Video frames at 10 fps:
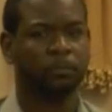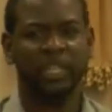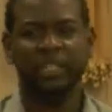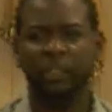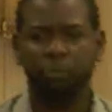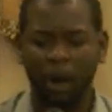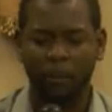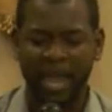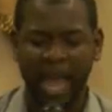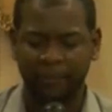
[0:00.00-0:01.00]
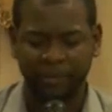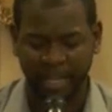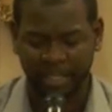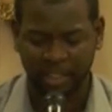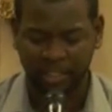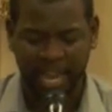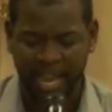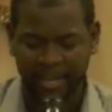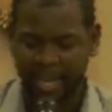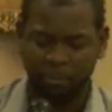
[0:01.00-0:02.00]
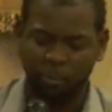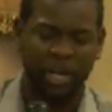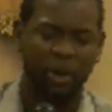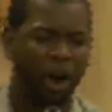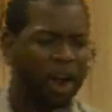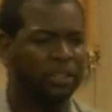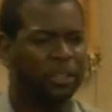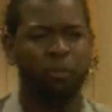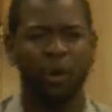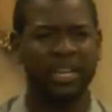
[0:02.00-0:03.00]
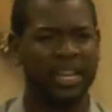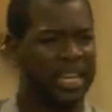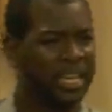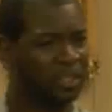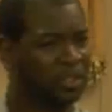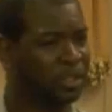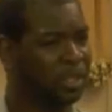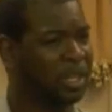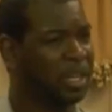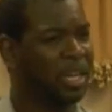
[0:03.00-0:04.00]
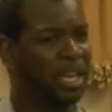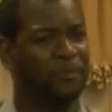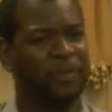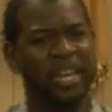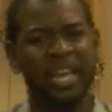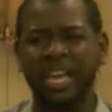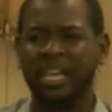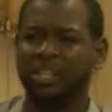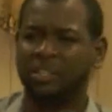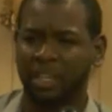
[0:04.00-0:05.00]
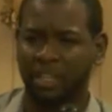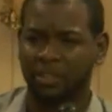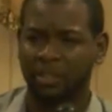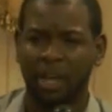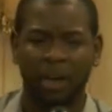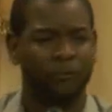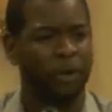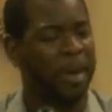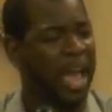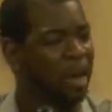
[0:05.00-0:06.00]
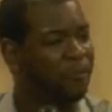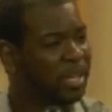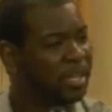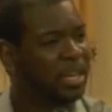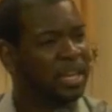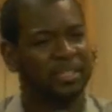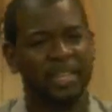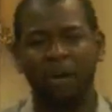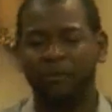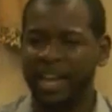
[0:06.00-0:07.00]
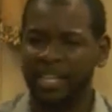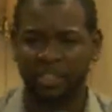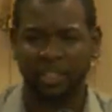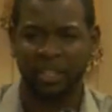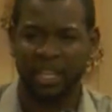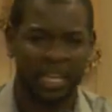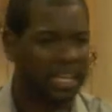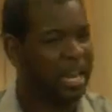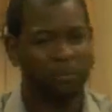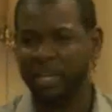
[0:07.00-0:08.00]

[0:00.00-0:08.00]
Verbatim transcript: This is what we have to understand, that regardless of what it is, if it hinders us from having salvation, it ain't